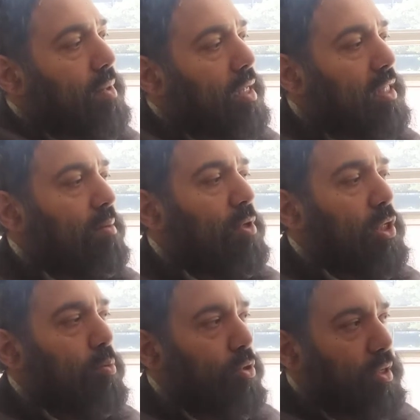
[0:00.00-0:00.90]
Adam
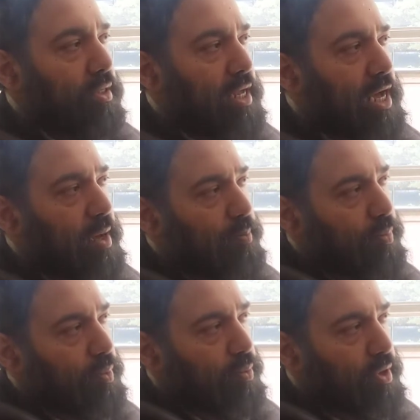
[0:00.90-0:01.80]
Kadmon on top.
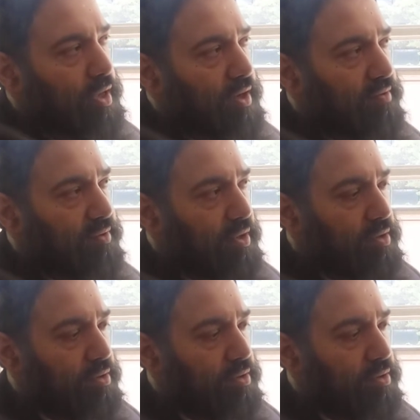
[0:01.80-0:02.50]
We have the